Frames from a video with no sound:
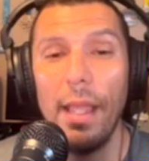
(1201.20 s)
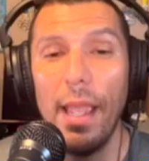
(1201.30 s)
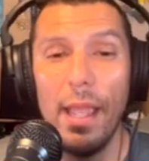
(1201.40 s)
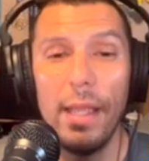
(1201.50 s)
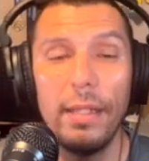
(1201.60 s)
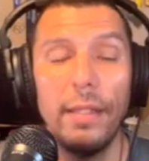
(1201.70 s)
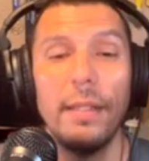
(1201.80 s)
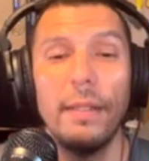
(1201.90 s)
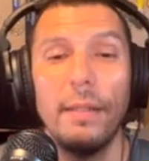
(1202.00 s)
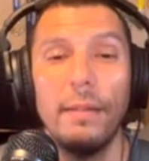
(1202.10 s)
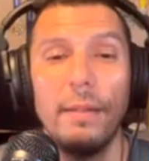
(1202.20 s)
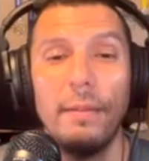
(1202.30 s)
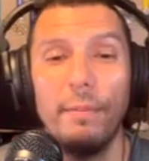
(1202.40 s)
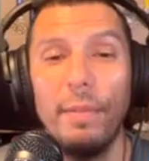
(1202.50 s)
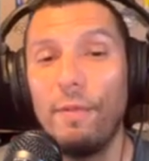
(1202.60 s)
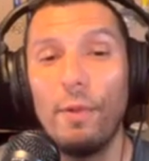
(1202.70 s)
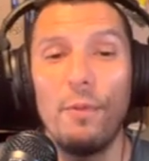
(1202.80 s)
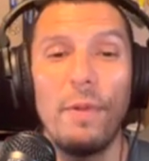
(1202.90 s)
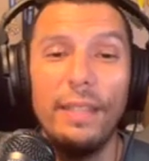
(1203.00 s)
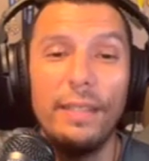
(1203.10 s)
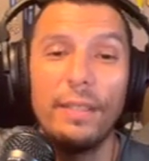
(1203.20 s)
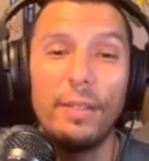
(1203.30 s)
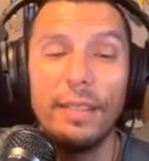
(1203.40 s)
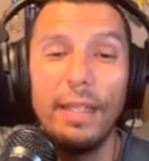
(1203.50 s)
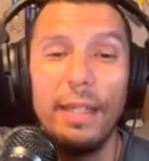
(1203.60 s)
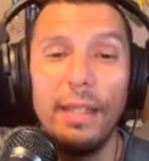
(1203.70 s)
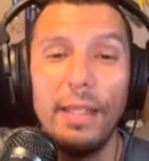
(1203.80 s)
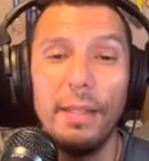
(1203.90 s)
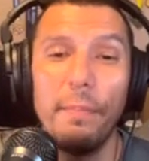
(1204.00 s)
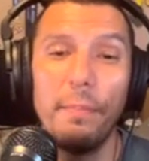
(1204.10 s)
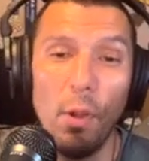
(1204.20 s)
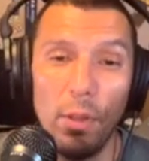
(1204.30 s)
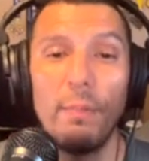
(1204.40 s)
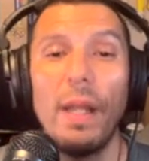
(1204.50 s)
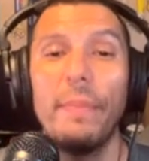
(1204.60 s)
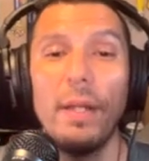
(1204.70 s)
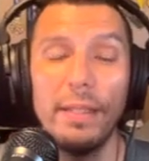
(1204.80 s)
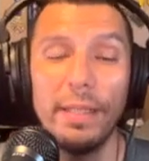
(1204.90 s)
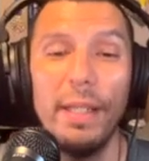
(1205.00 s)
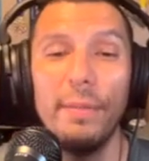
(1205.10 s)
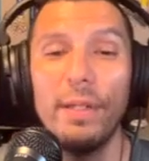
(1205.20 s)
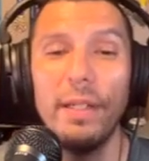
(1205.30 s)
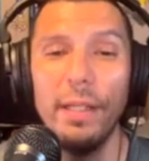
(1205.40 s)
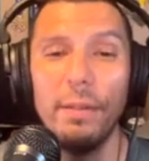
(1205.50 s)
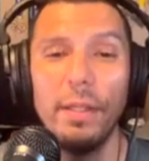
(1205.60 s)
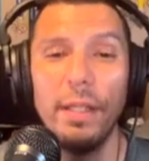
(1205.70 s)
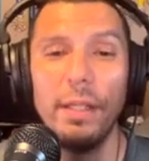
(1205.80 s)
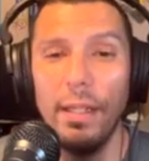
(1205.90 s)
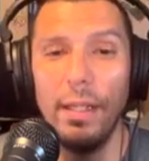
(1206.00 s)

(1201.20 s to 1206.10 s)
and before the racists start saying anything, both of my parents came here legally.